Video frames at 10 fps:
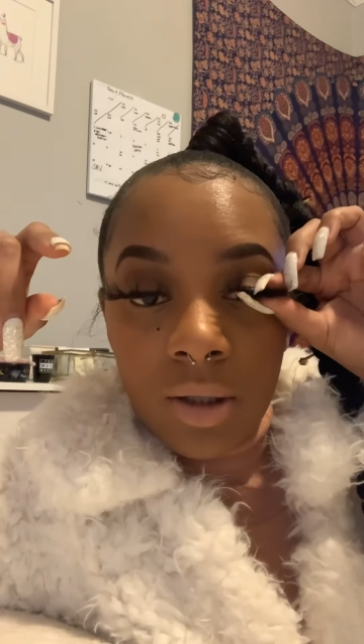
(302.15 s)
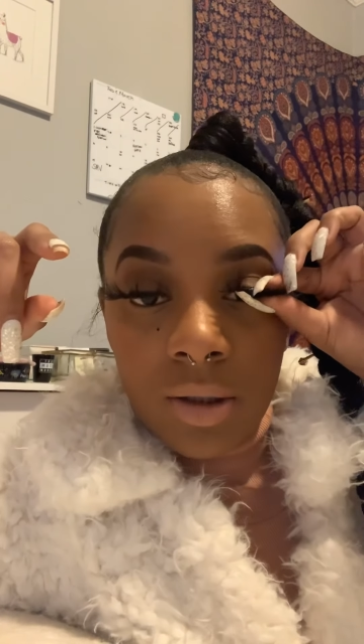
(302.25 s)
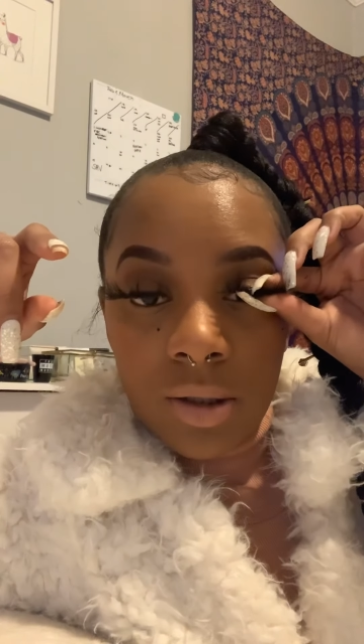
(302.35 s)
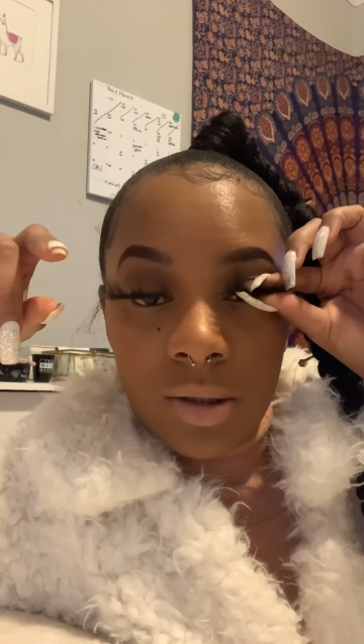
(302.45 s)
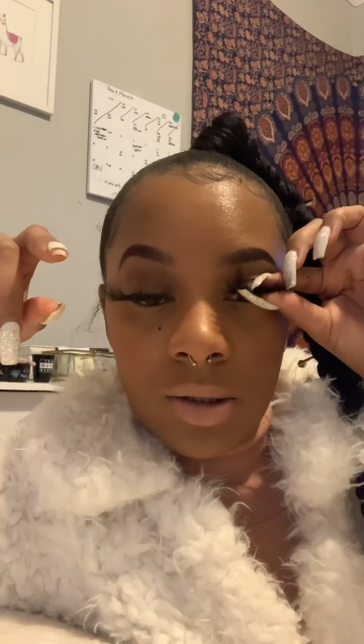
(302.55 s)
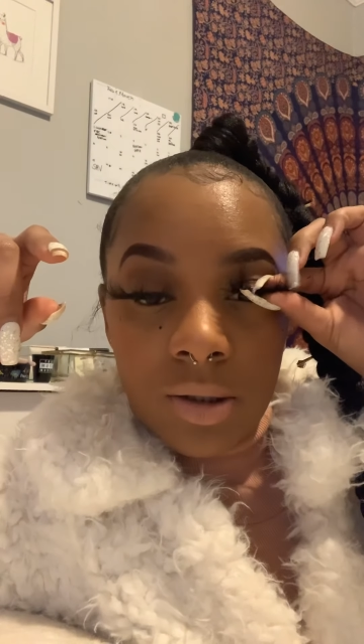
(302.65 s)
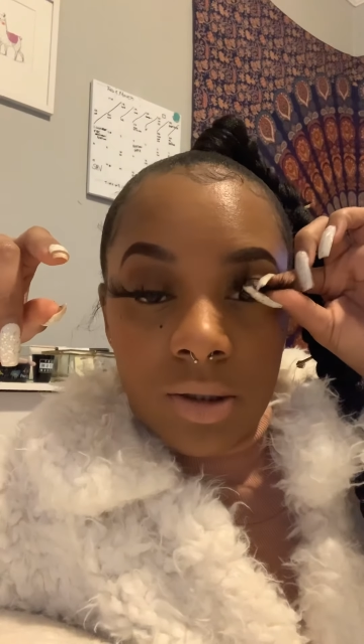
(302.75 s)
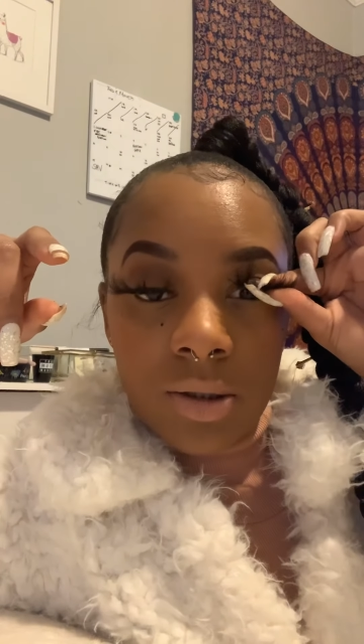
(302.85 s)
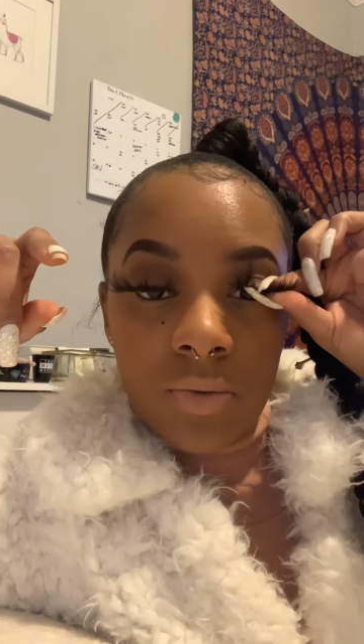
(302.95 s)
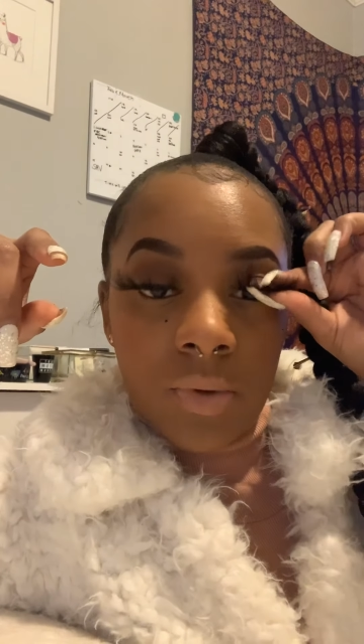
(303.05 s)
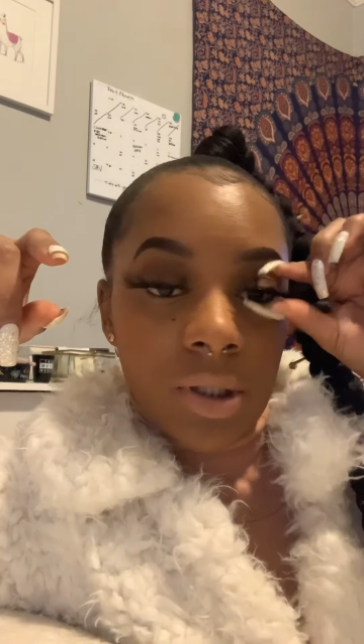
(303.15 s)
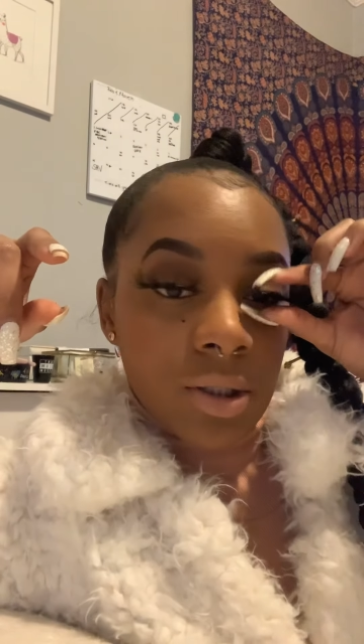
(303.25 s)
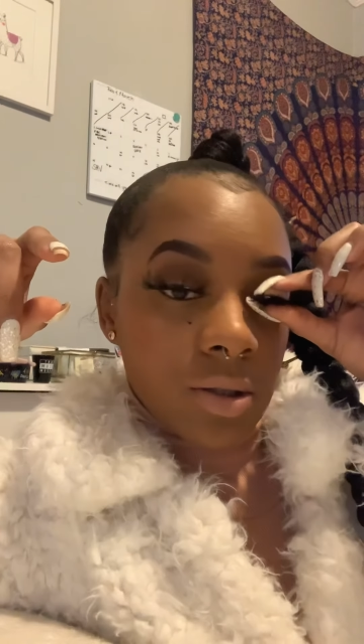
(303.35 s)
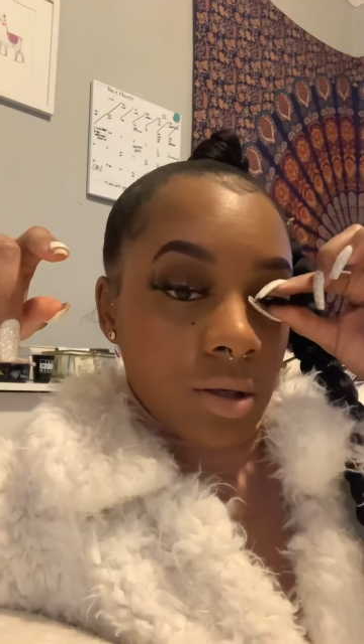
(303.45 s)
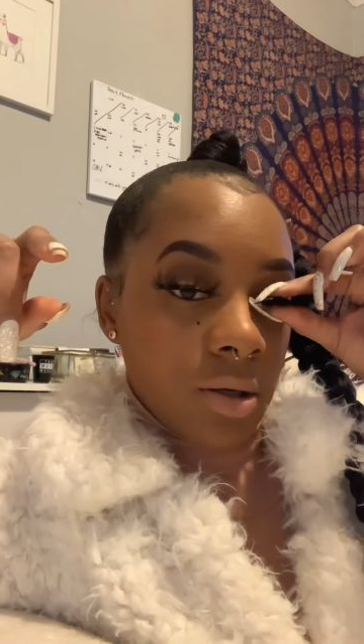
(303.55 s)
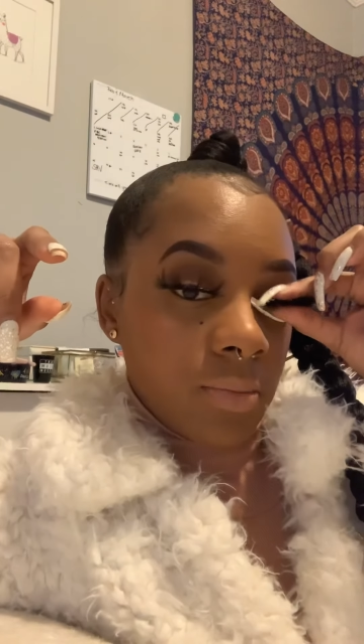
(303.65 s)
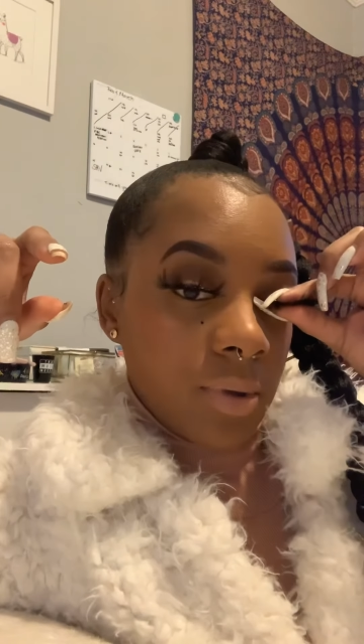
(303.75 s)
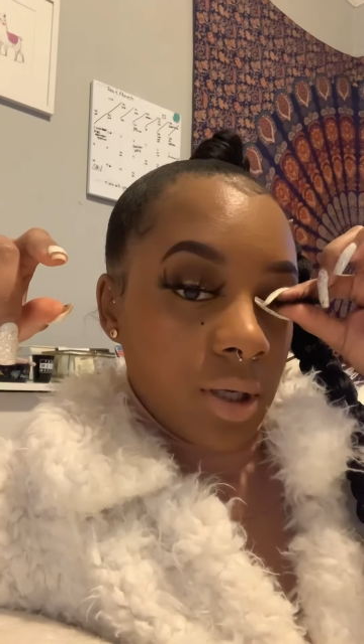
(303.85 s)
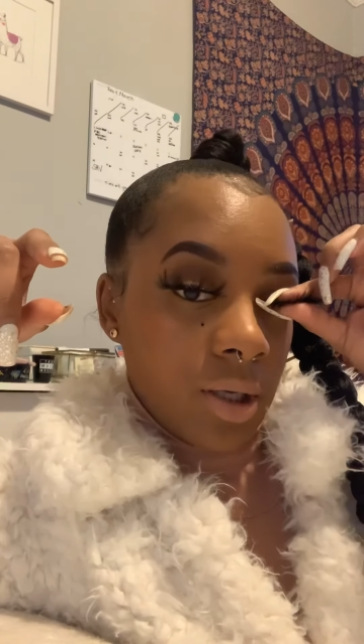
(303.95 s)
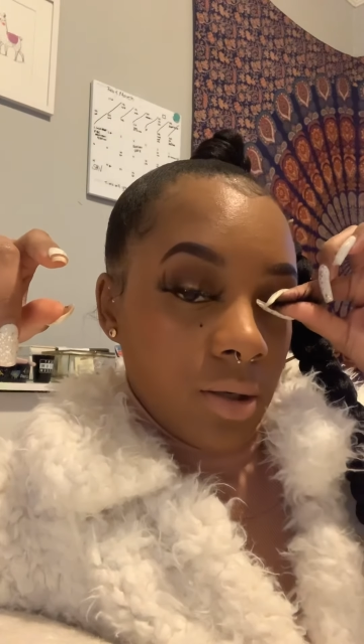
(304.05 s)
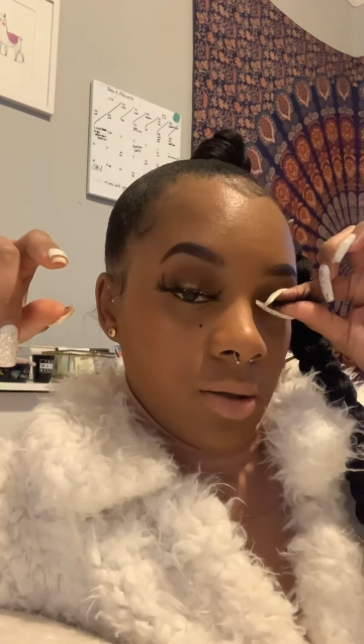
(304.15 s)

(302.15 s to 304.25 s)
this is what it's gonna be.